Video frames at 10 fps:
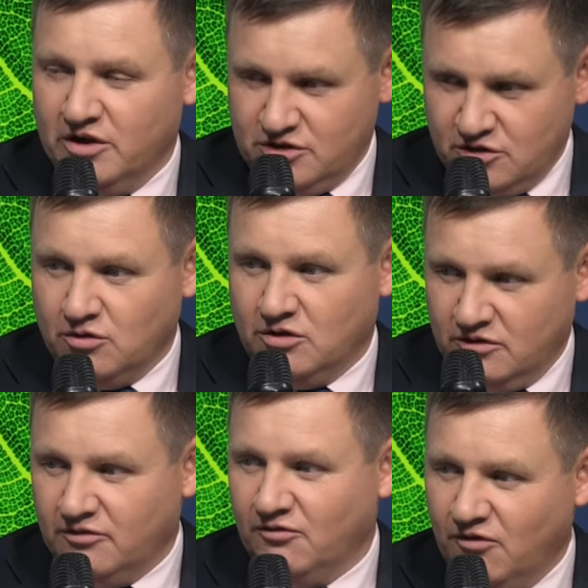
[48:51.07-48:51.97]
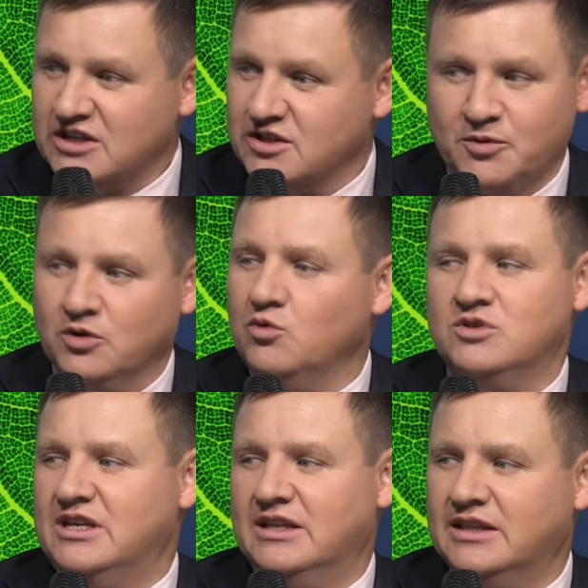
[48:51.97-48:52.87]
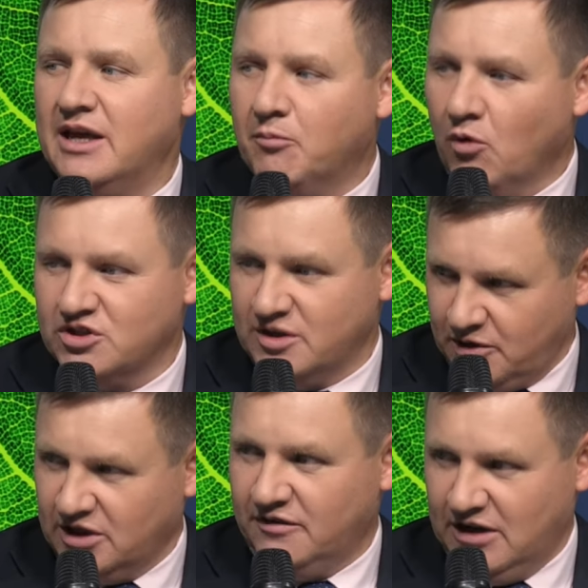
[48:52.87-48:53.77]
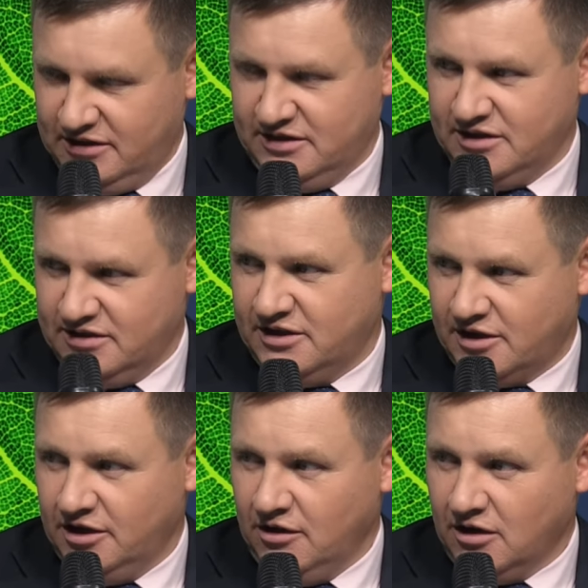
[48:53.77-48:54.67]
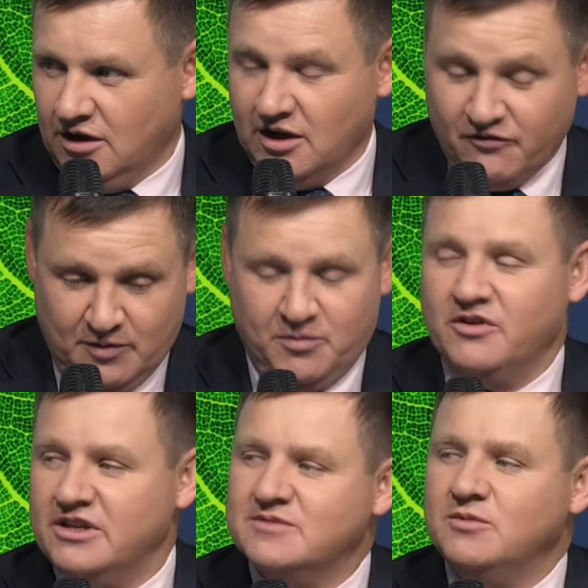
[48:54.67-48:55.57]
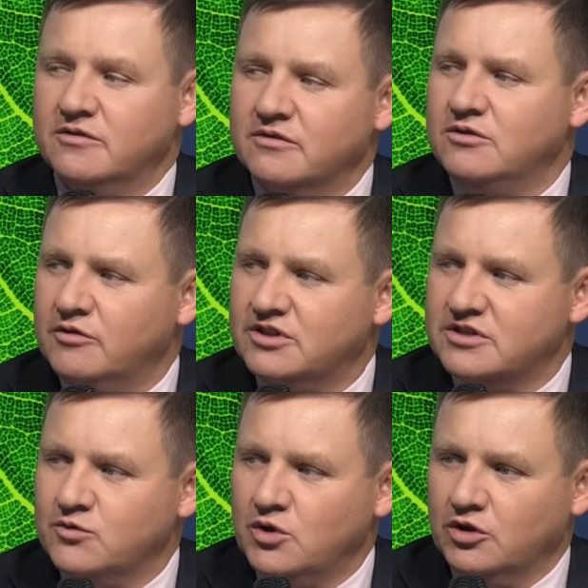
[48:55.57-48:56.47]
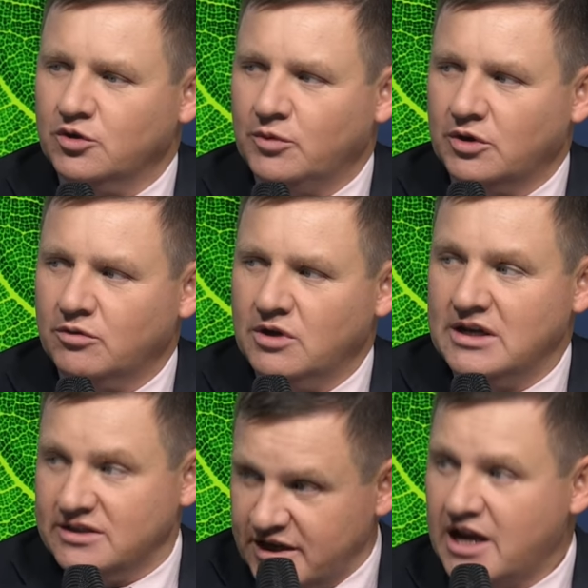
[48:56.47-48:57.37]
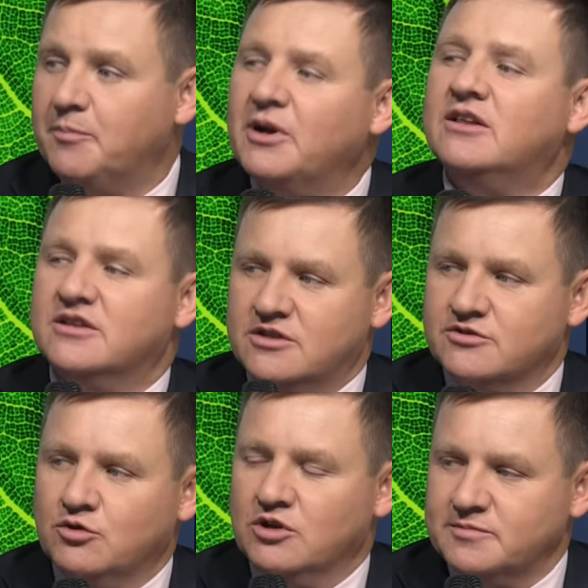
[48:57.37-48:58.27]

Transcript: If we have the conditions that these products cannot be sold in this market, you have to change your economy.